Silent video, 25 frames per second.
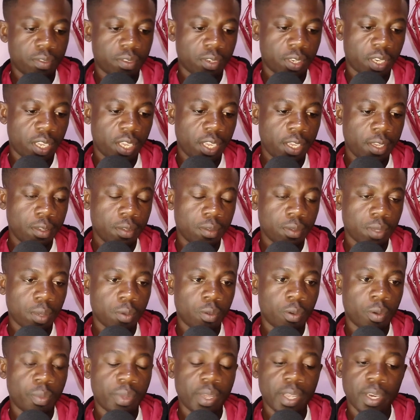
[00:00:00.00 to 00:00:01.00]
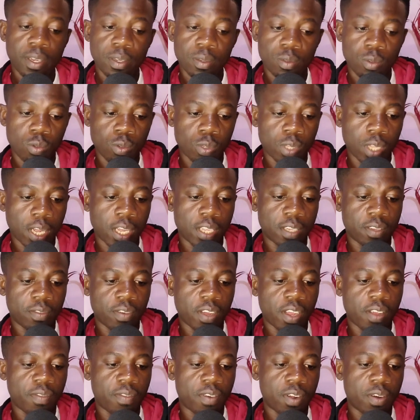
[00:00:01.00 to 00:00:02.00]
Okay, remaining
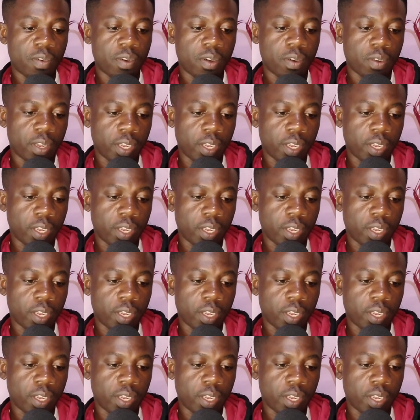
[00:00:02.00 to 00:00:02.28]
2500.